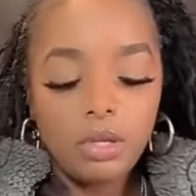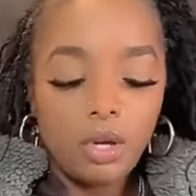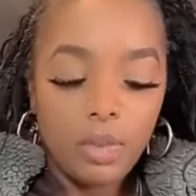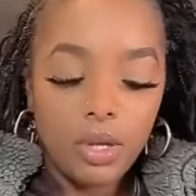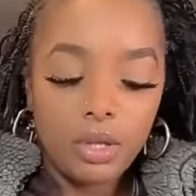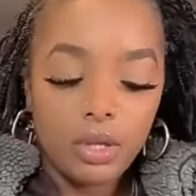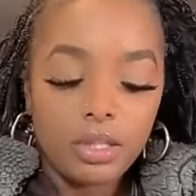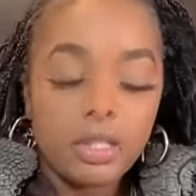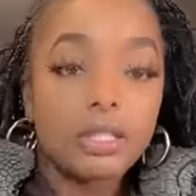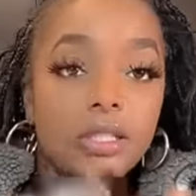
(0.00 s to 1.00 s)
Oh my god.
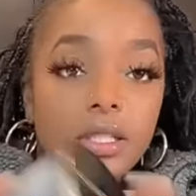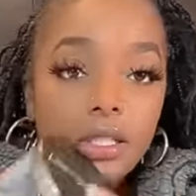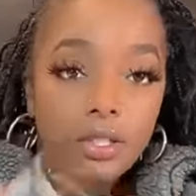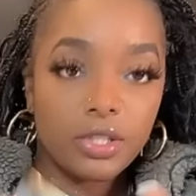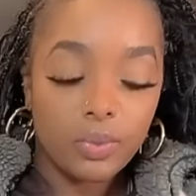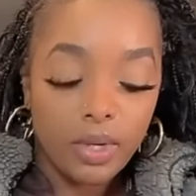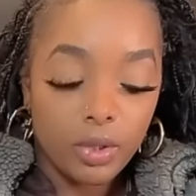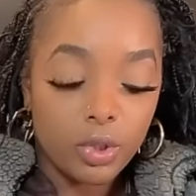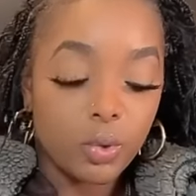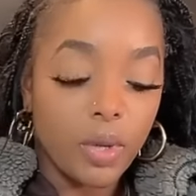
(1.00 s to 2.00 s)
This is another
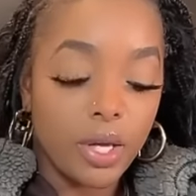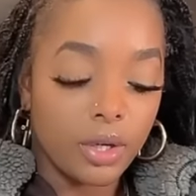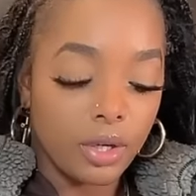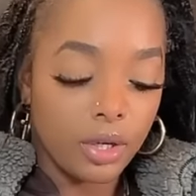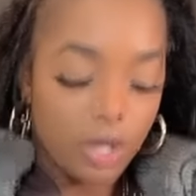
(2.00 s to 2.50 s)
sweat sweater.